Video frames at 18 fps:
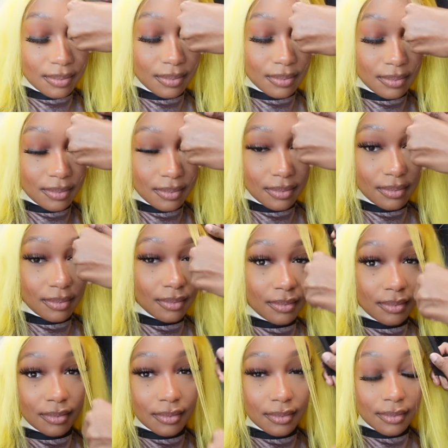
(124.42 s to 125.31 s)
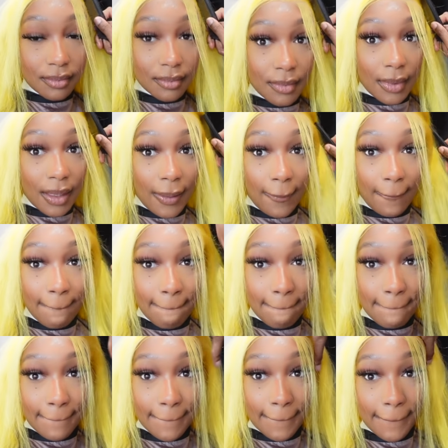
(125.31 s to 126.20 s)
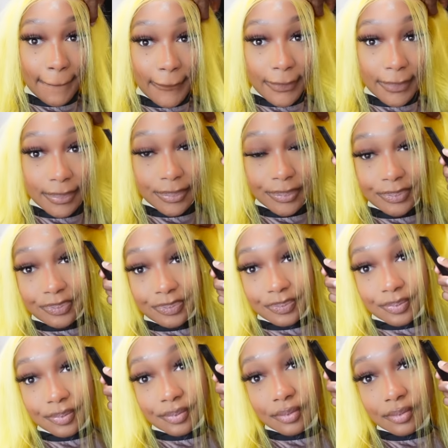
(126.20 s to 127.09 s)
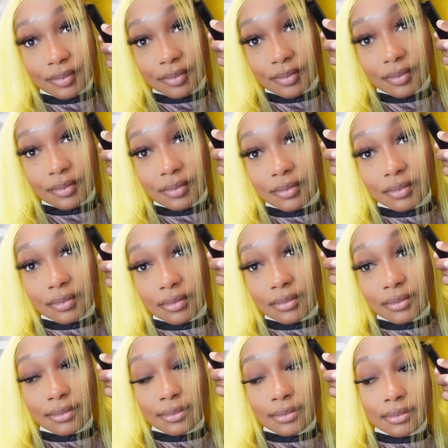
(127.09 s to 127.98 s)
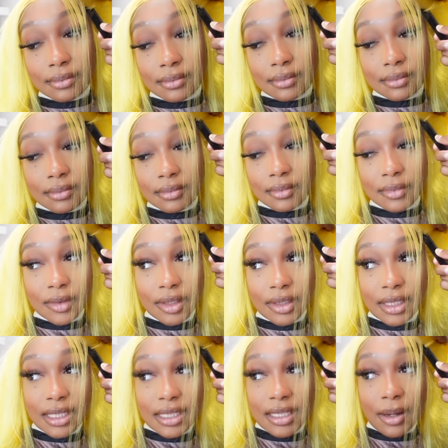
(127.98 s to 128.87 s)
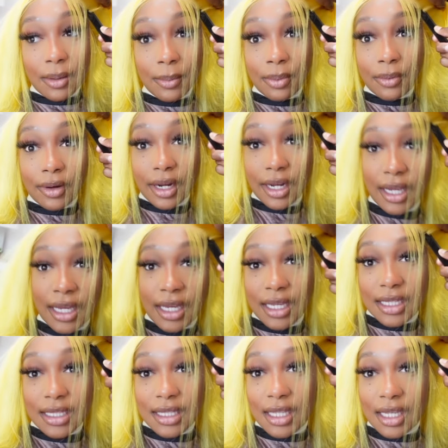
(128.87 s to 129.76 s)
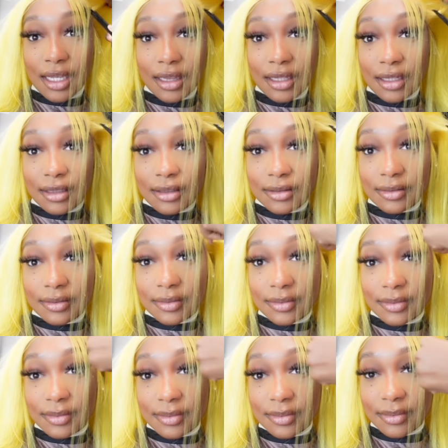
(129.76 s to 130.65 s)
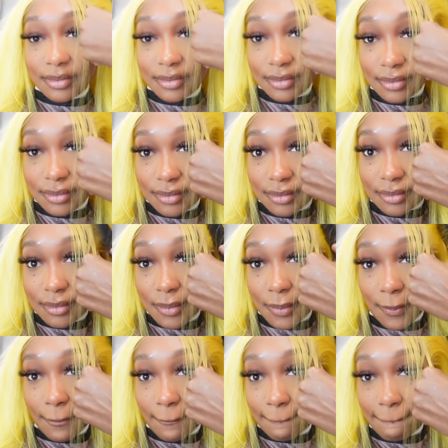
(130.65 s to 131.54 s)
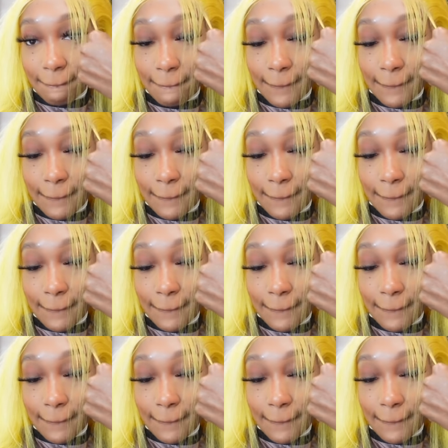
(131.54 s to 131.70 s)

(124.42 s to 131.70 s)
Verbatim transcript: That's exactly how I be feeling. This isn't my mom bra. This is my sexy bra. This is a bright ass yellow. Mm-hmm.